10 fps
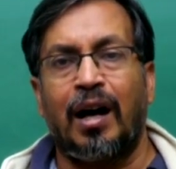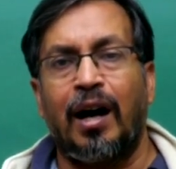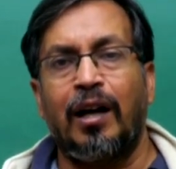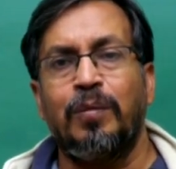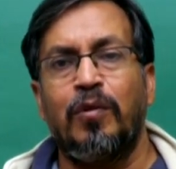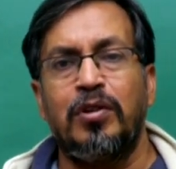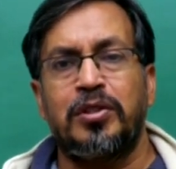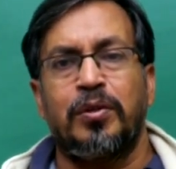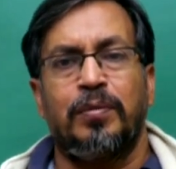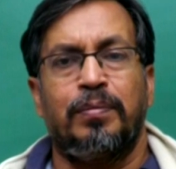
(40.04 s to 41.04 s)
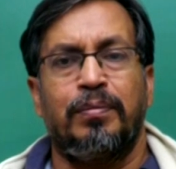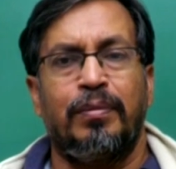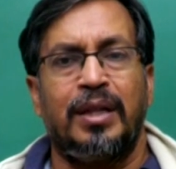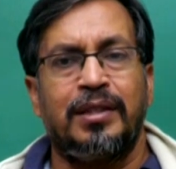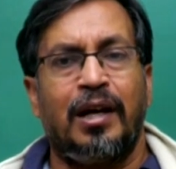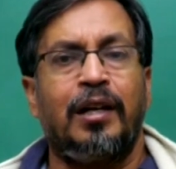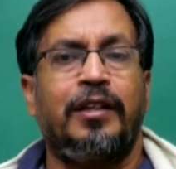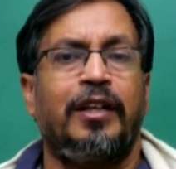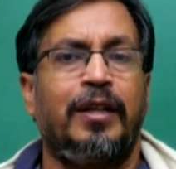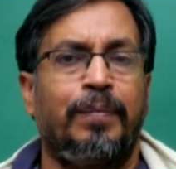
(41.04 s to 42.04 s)
almost
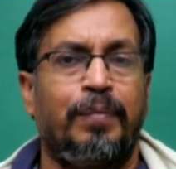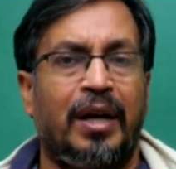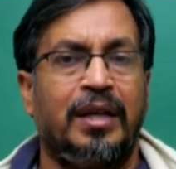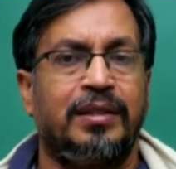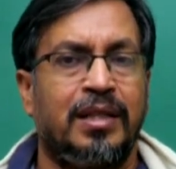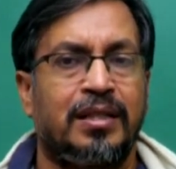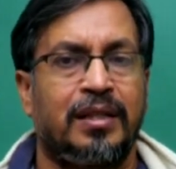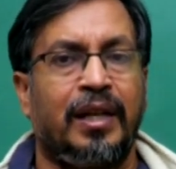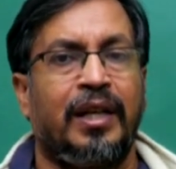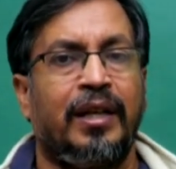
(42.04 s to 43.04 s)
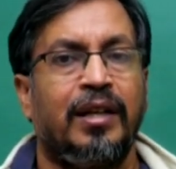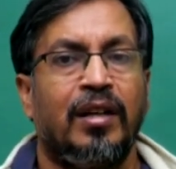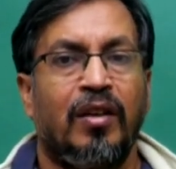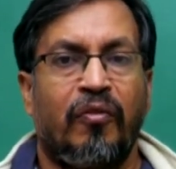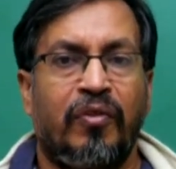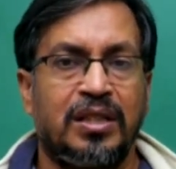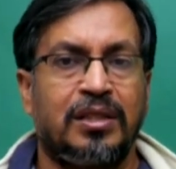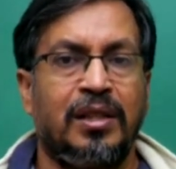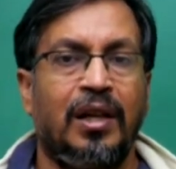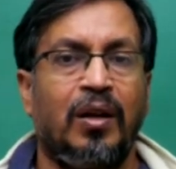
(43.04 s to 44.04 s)
majority branches ki
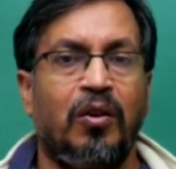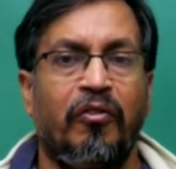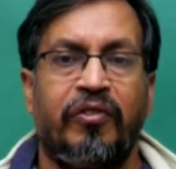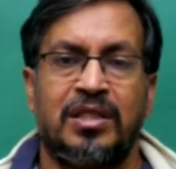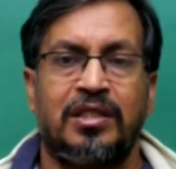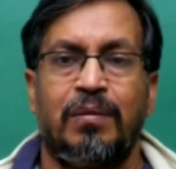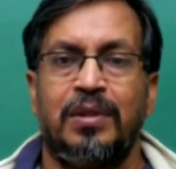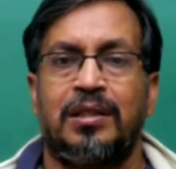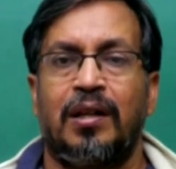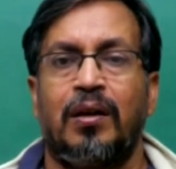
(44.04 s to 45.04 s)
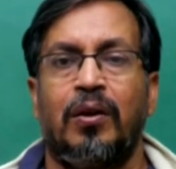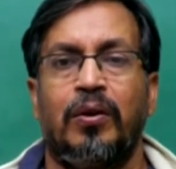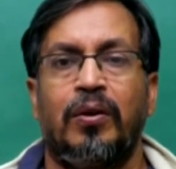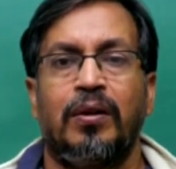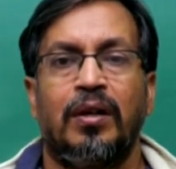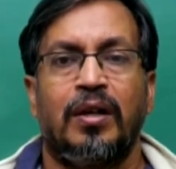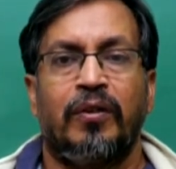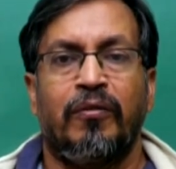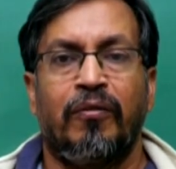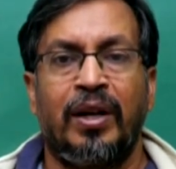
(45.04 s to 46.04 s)
first year lo, first semester lo,
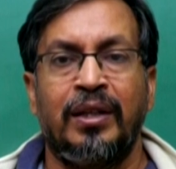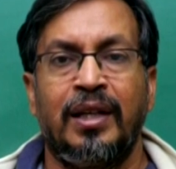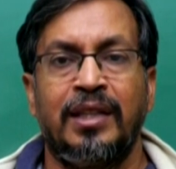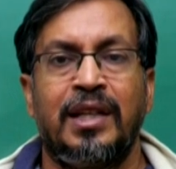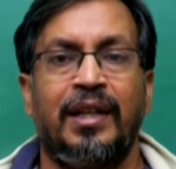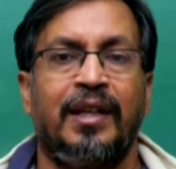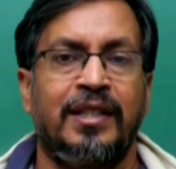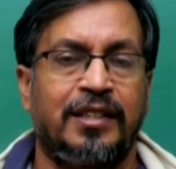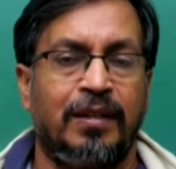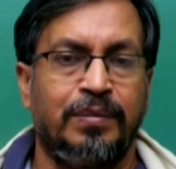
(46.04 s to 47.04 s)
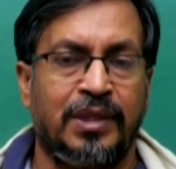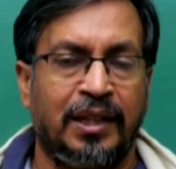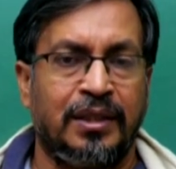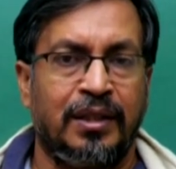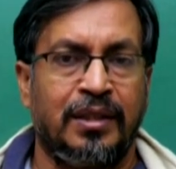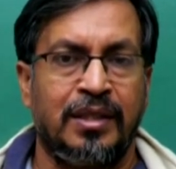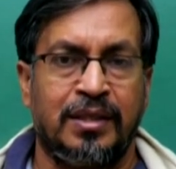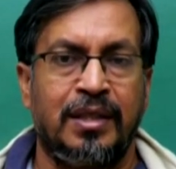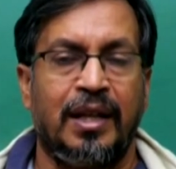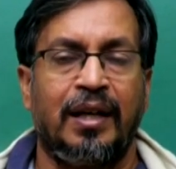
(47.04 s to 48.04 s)
one engineering subject
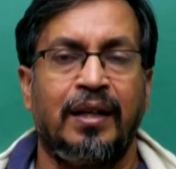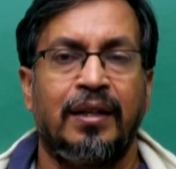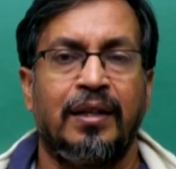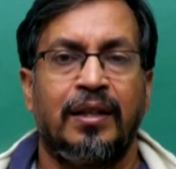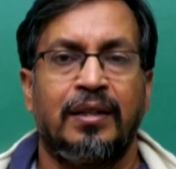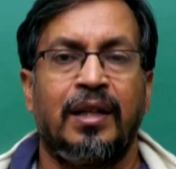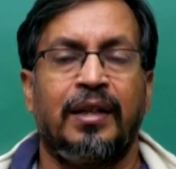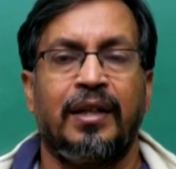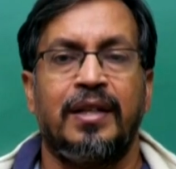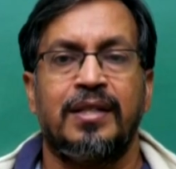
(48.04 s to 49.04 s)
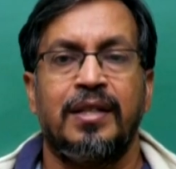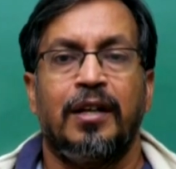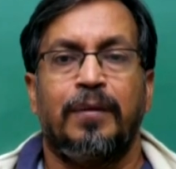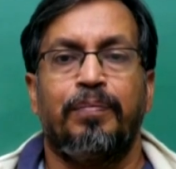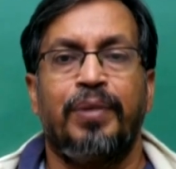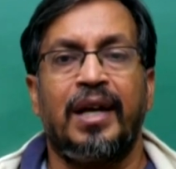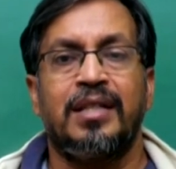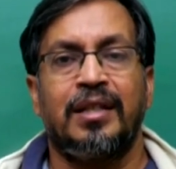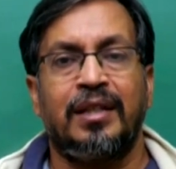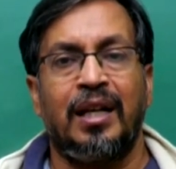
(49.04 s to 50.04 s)
is there, that is
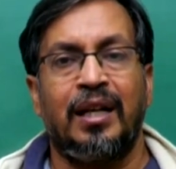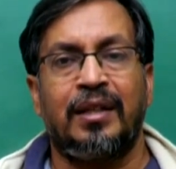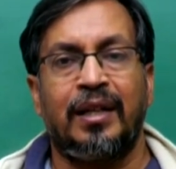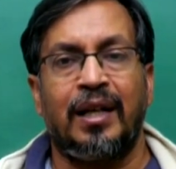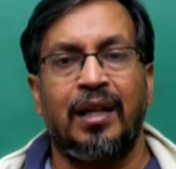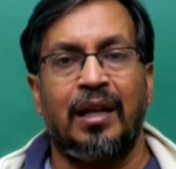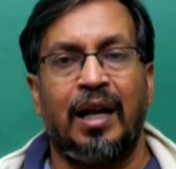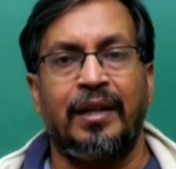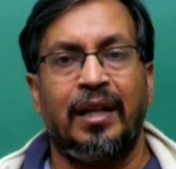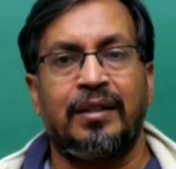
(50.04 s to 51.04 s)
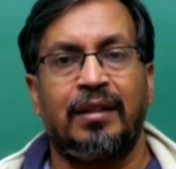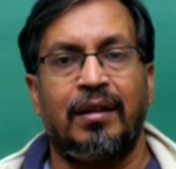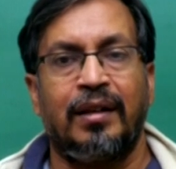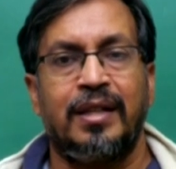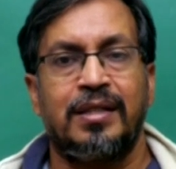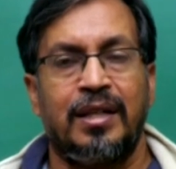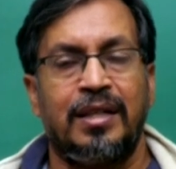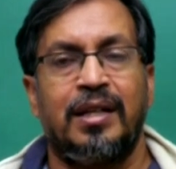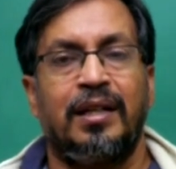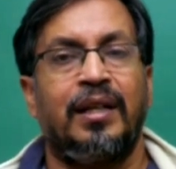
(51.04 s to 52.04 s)
basic electrical and electronics
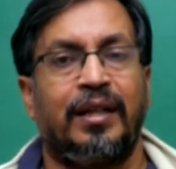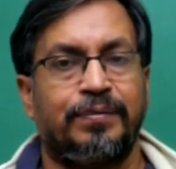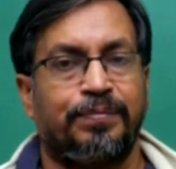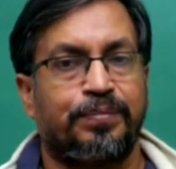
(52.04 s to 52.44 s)
engineering.